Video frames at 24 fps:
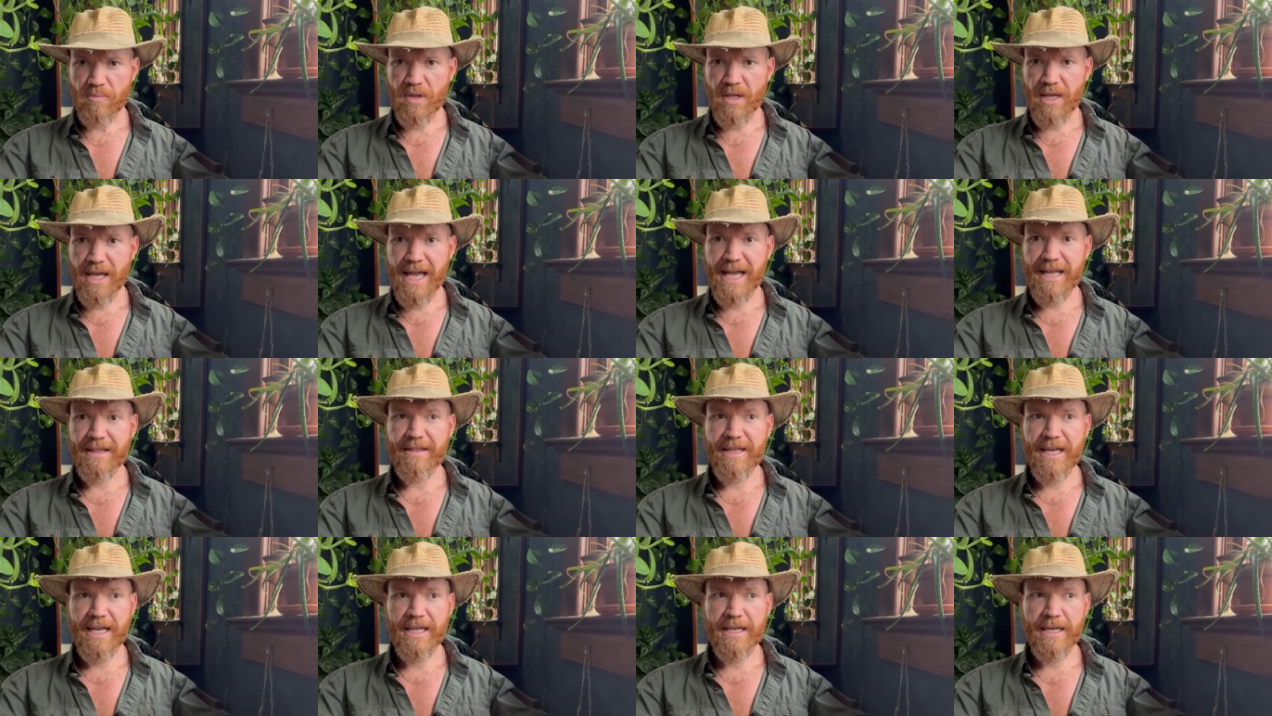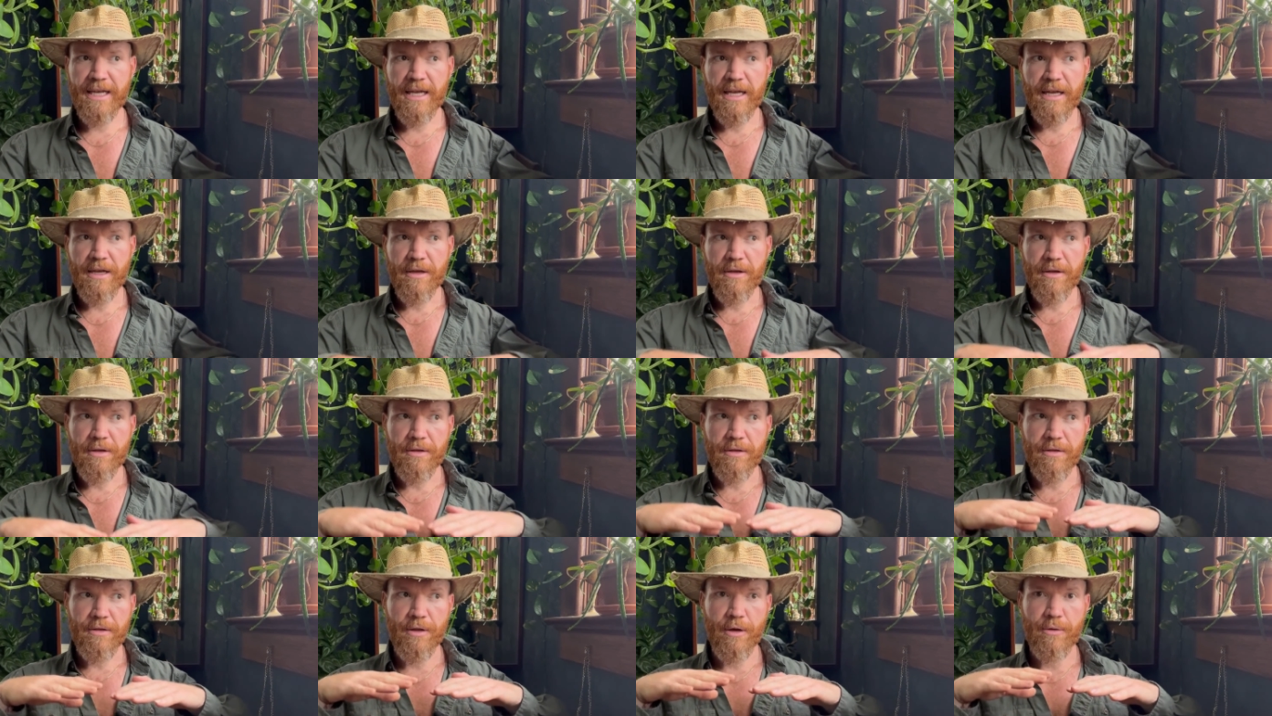And then
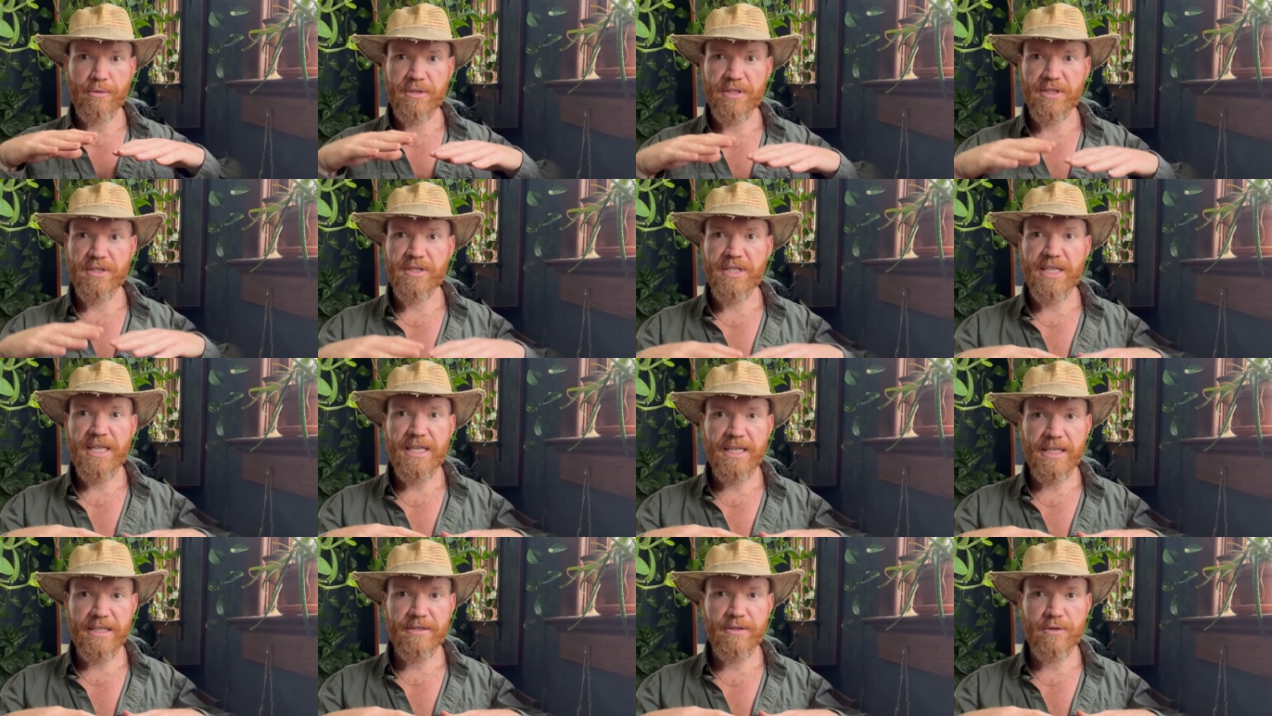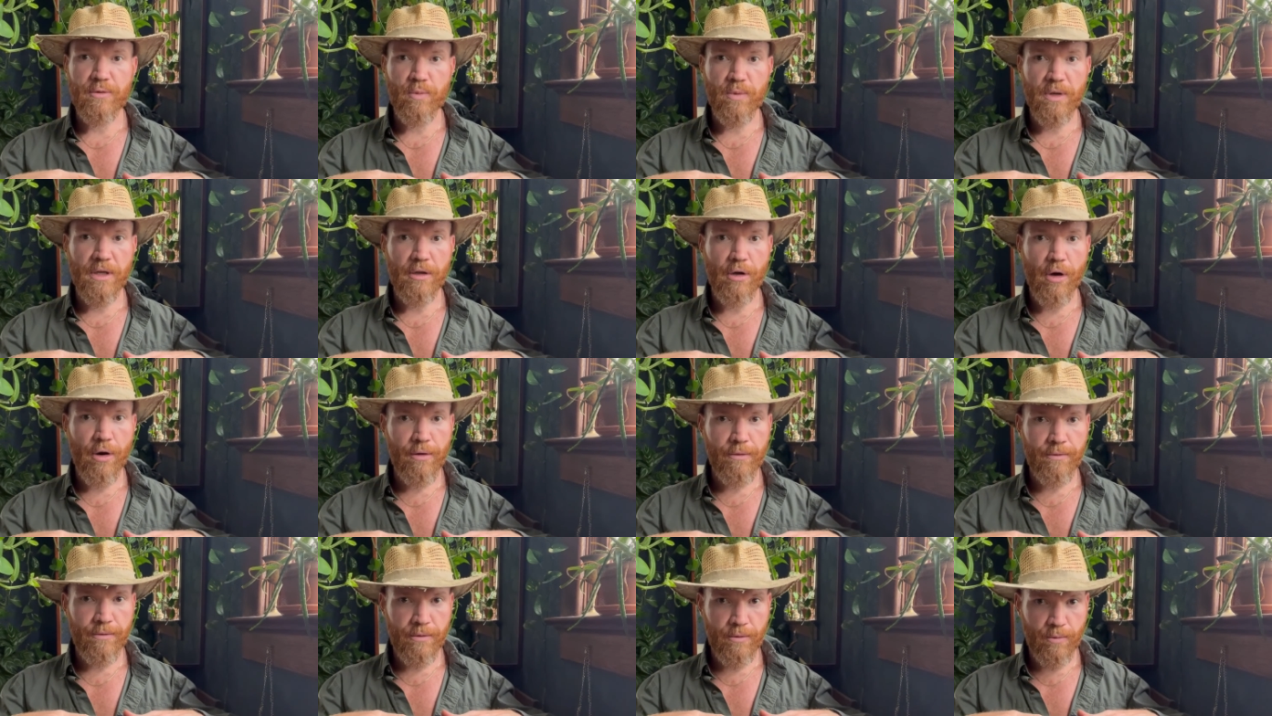those seeds
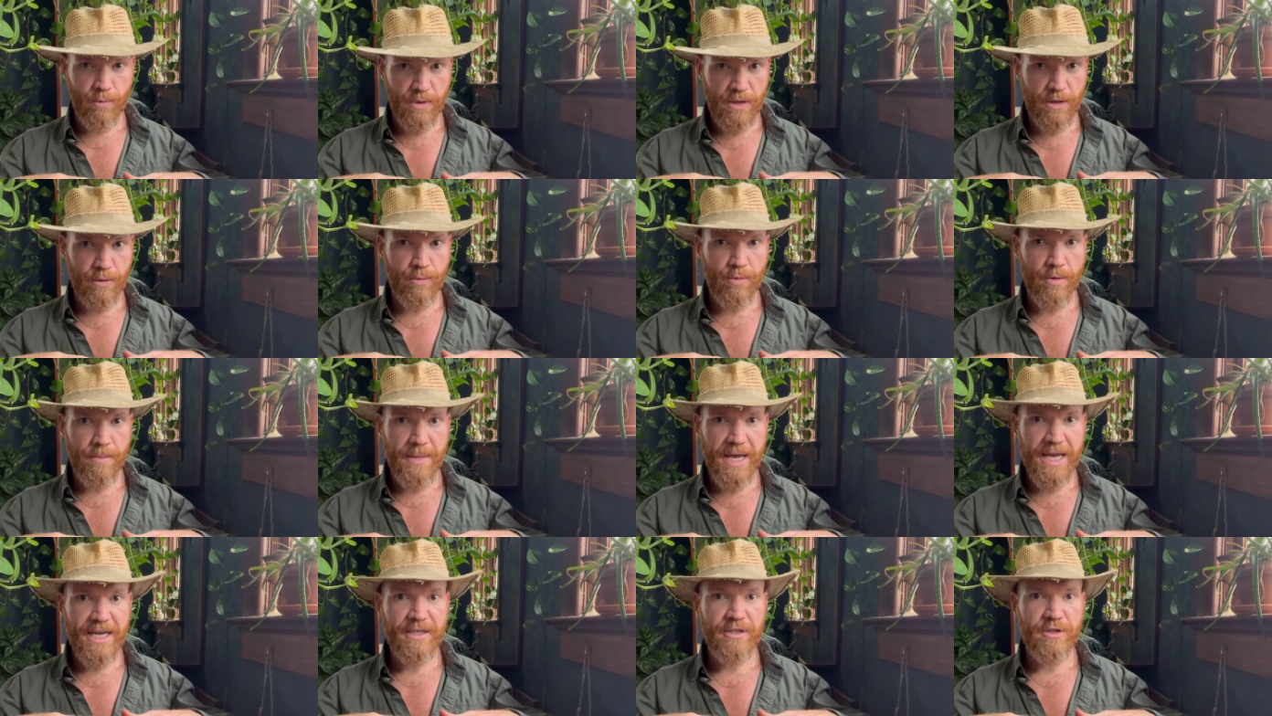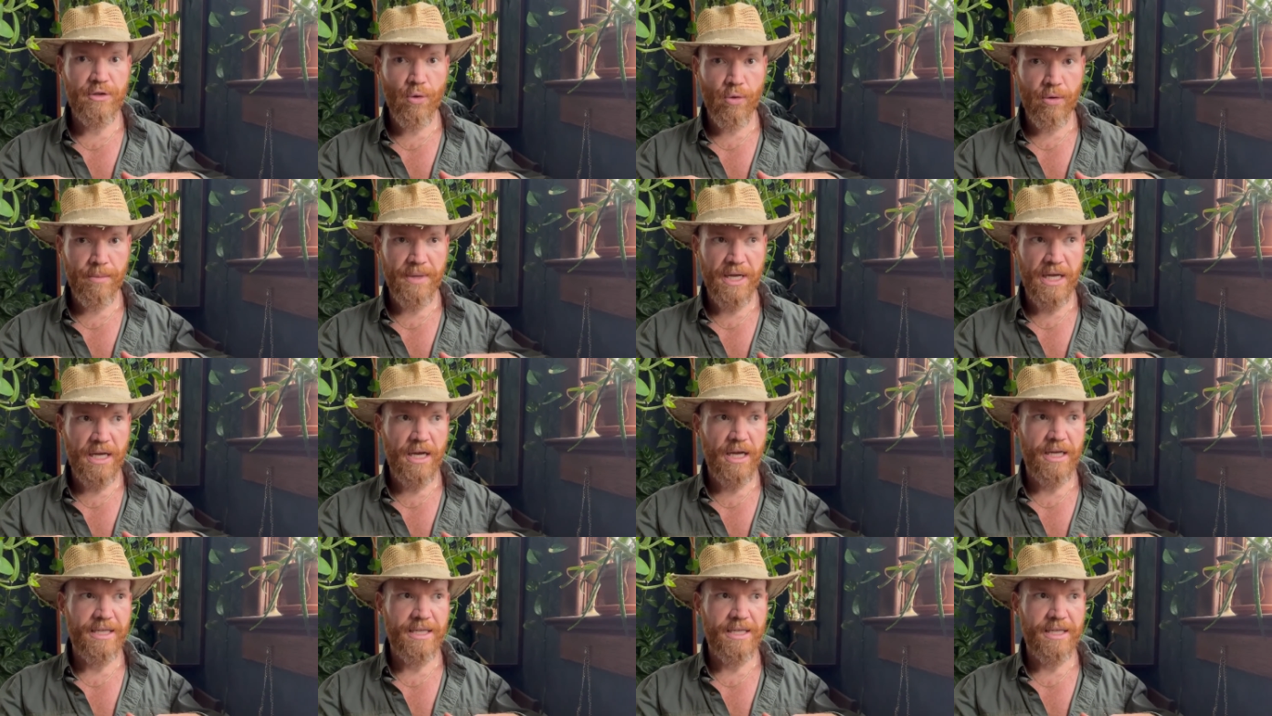will remain dormant